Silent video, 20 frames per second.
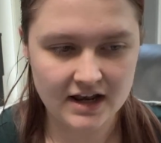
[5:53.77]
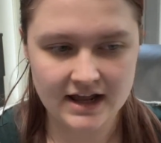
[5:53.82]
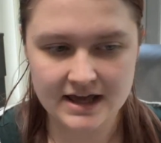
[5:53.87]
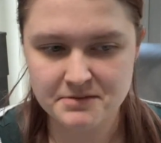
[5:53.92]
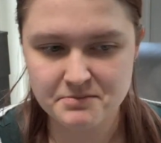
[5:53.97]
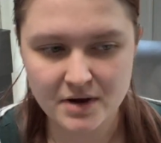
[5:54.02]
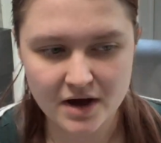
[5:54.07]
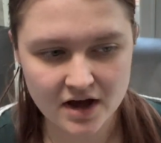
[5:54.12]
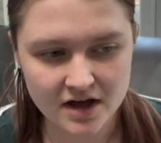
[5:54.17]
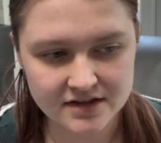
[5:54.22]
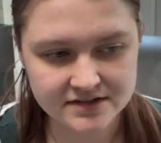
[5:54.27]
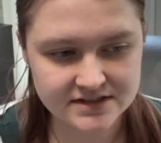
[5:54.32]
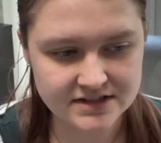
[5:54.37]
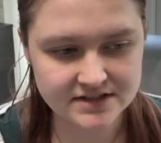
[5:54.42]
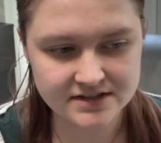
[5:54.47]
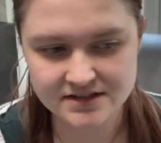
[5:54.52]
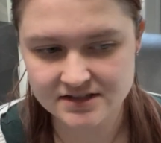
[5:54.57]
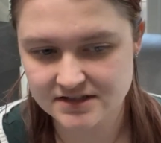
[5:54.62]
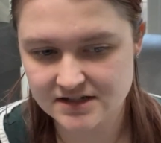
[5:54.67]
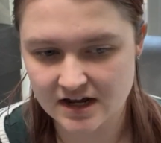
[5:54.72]
paths
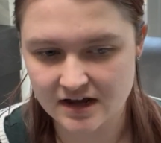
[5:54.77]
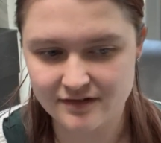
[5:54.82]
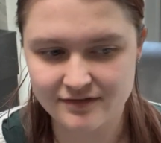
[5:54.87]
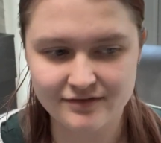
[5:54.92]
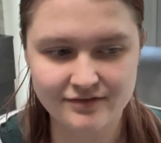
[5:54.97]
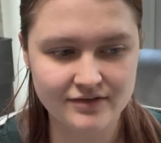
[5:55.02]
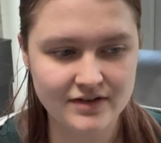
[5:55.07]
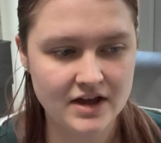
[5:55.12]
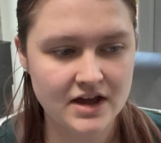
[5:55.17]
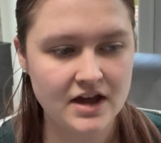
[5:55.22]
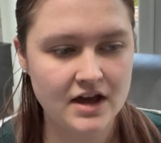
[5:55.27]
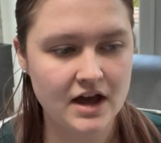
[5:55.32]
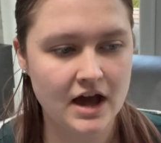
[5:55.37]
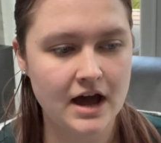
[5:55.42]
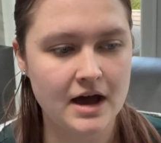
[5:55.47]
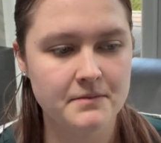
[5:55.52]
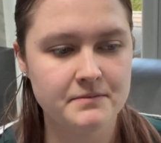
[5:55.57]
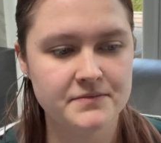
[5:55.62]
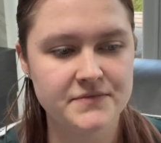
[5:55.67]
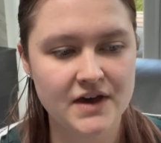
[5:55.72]
and stuff
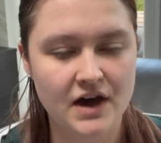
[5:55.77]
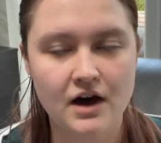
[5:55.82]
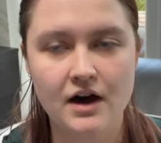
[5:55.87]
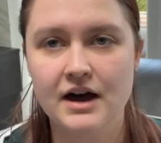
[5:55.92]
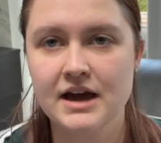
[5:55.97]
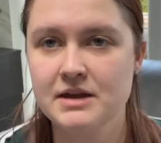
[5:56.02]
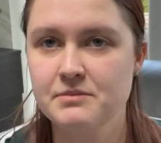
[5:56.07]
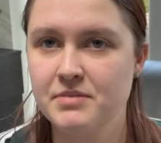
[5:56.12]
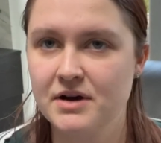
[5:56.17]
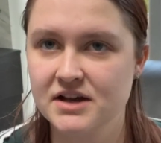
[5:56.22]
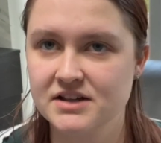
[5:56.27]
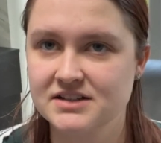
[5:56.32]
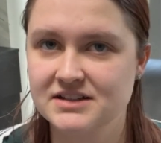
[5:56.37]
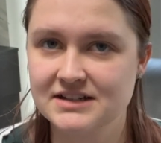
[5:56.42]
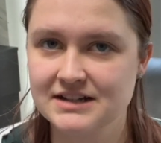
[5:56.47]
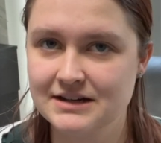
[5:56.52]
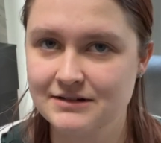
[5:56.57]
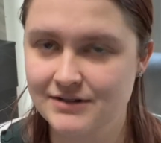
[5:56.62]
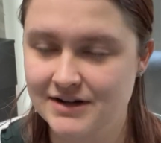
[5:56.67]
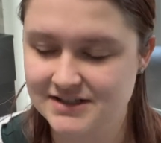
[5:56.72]
that I
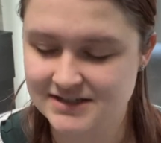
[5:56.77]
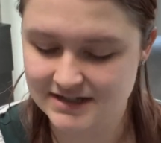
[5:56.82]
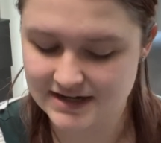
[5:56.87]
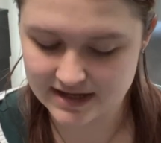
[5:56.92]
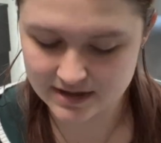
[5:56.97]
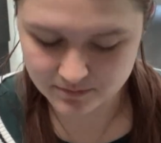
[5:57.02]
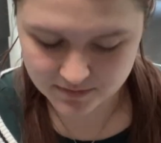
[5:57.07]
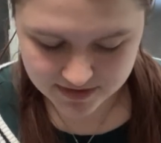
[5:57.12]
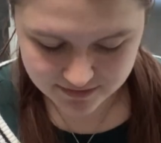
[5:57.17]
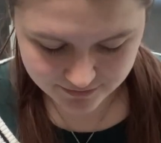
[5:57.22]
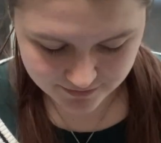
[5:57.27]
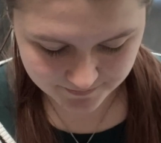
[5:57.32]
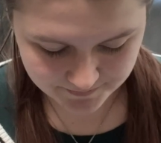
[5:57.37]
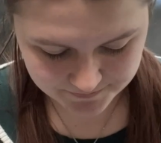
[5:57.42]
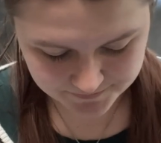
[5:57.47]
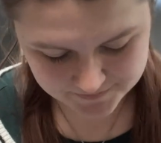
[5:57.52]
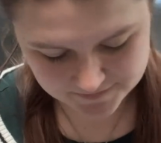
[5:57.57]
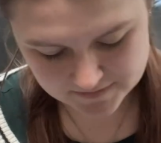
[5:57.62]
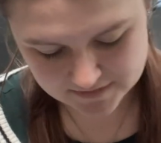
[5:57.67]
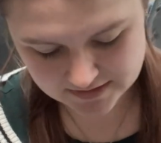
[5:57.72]
personally resonate with.
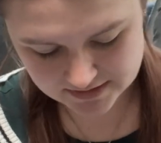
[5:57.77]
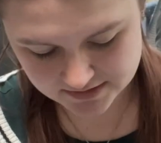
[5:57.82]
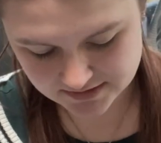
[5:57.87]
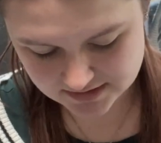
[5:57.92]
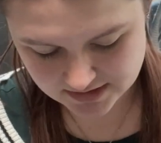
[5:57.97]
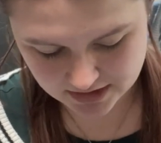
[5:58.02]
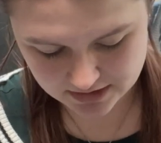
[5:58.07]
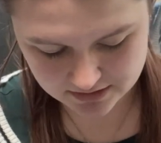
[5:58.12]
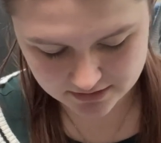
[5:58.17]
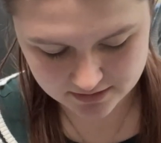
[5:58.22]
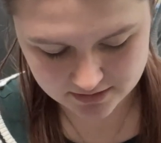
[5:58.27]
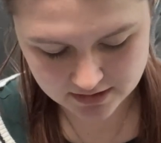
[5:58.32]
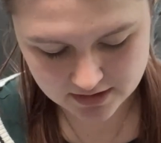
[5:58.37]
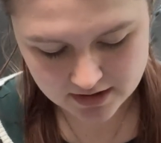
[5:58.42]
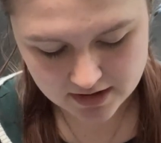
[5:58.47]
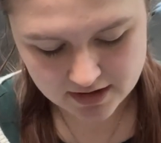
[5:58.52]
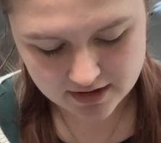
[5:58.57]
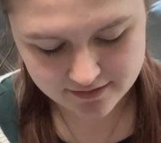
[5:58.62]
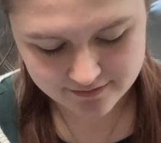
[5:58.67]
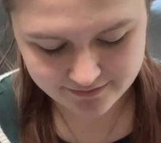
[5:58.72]
So
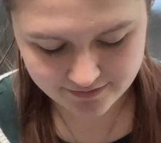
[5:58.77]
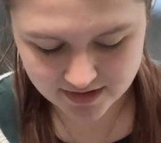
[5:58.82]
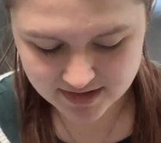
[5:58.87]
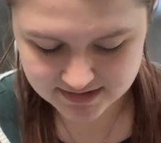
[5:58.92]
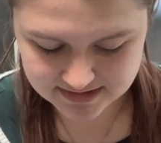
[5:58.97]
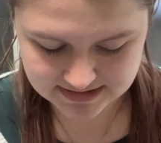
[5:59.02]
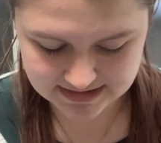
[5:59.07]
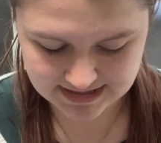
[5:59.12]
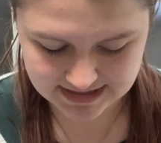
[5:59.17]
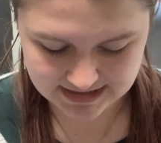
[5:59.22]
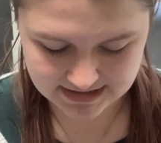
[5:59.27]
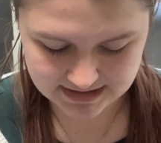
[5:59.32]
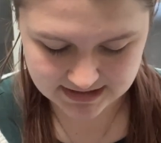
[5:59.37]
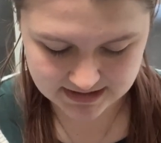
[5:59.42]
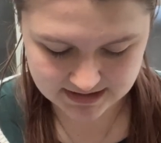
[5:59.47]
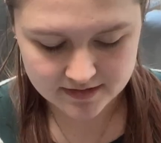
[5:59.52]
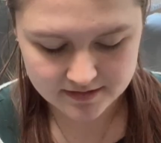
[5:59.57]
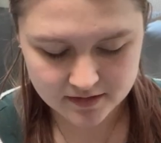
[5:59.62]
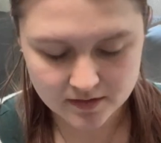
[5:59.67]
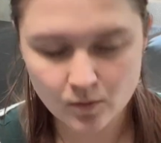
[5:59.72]
firstly,
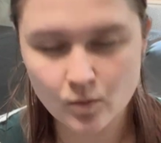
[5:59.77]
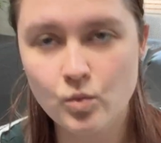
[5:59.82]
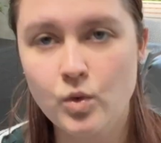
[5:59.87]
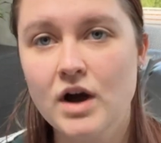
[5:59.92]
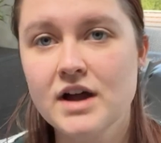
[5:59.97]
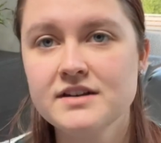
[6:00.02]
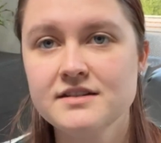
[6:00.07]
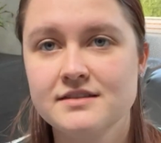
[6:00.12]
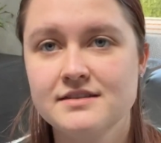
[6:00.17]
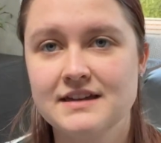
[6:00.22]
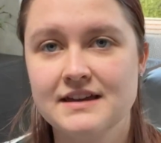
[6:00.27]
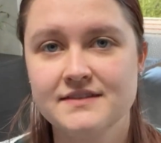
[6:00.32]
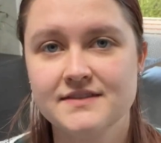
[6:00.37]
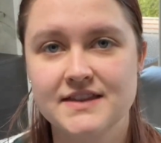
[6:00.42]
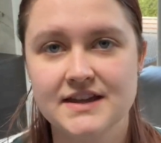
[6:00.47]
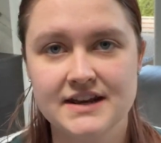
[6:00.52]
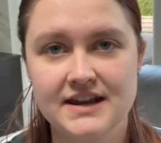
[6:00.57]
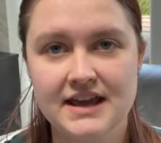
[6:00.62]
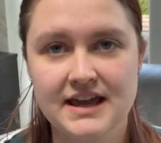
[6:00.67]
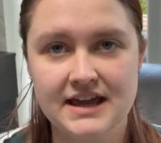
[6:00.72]
one thing
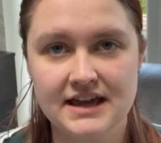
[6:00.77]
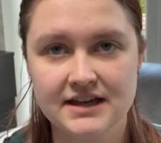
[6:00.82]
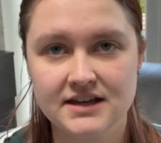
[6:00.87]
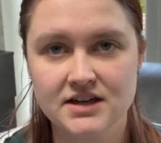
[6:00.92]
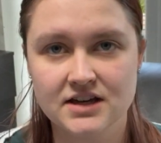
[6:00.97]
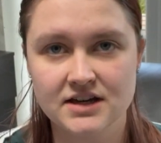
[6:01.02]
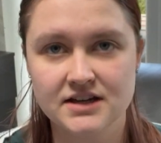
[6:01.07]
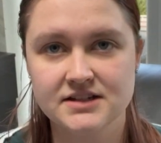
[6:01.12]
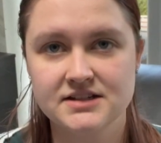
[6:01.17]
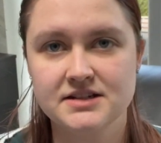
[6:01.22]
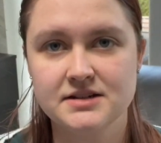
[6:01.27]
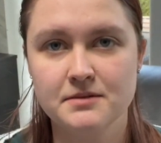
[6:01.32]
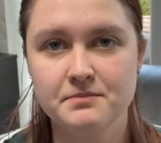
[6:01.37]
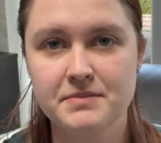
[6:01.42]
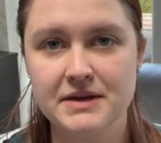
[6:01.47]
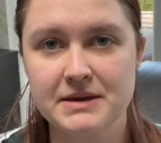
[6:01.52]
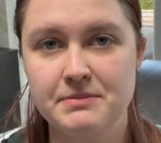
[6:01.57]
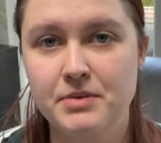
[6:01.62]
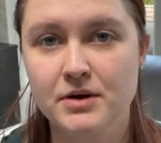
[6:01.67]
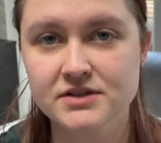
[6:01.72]
that it could
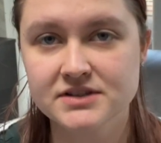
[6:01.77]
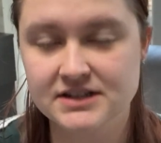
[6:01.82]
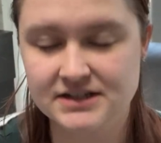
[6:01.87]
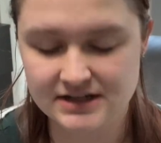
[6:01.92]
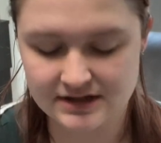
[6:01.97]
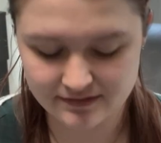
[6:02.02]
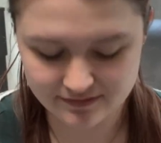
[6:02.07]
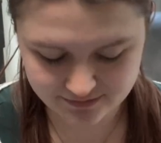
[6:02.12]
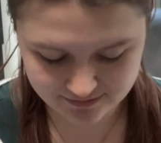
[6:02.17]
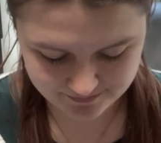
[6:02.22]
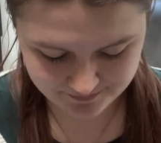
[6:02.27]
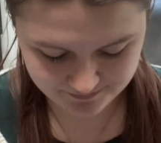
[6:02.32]
be positive